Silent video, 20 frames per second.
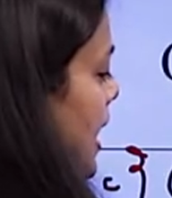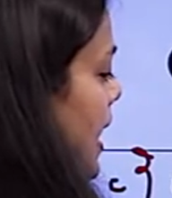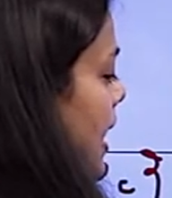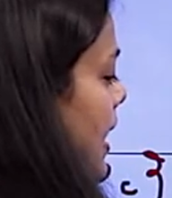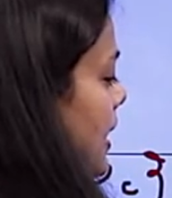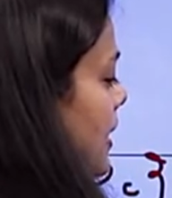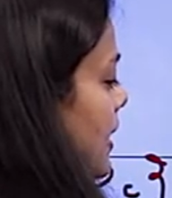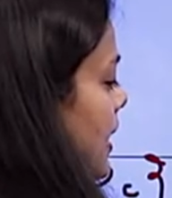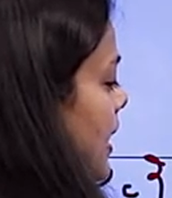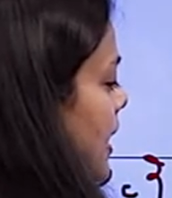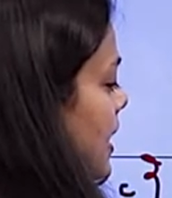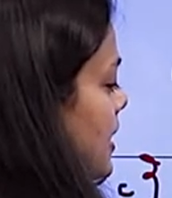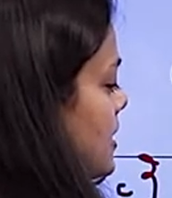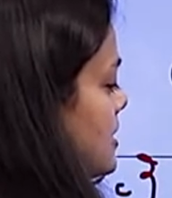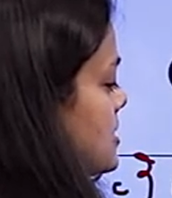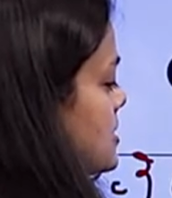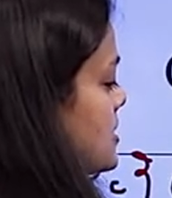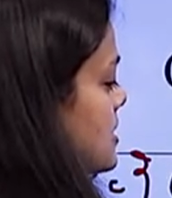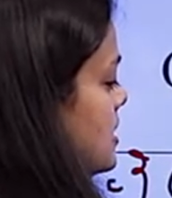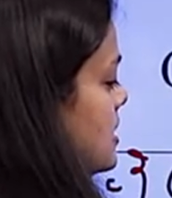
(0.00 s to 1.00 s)
and
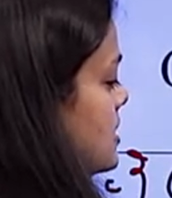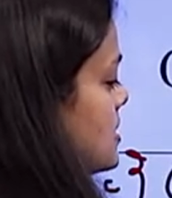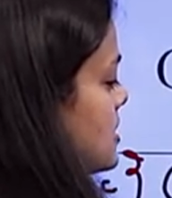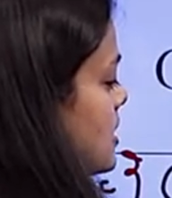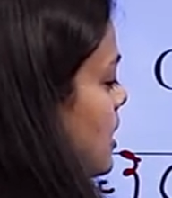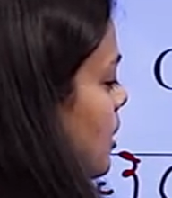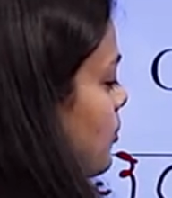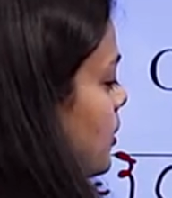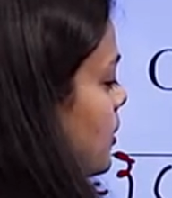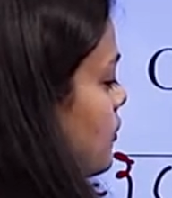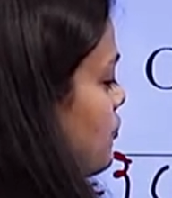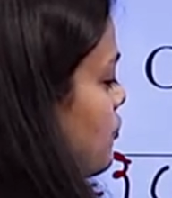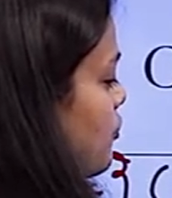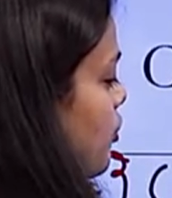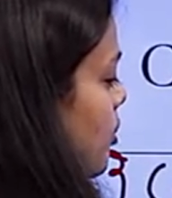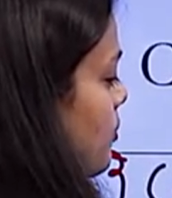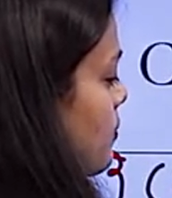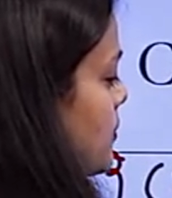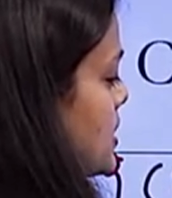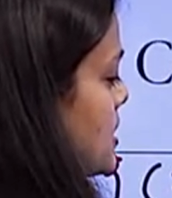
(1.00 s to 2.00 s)
x is coming
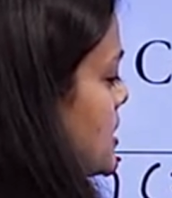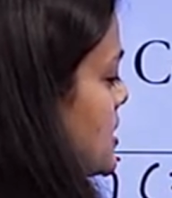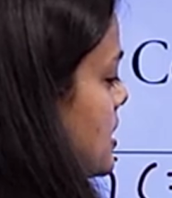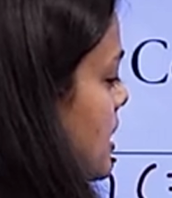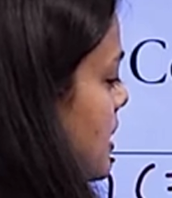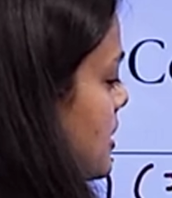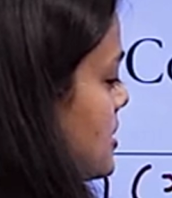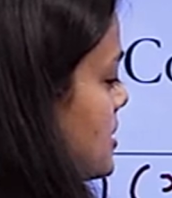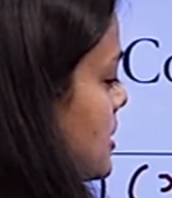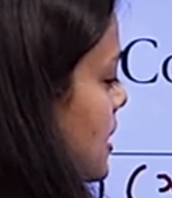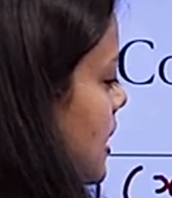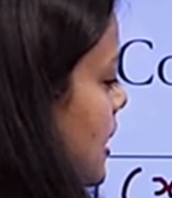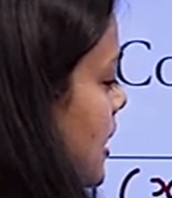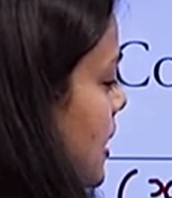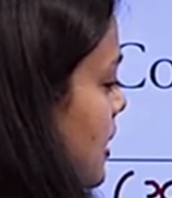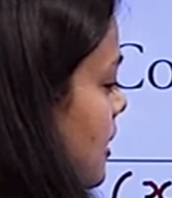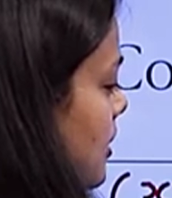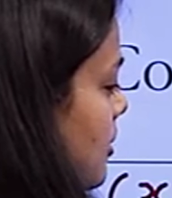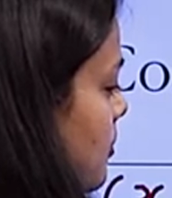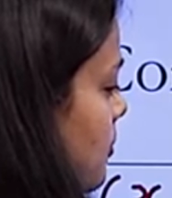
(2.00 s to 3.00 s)
from the set
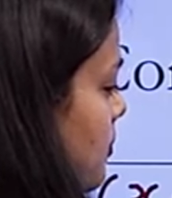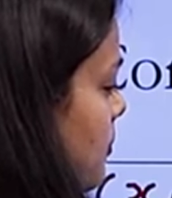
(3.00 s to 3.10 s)
A.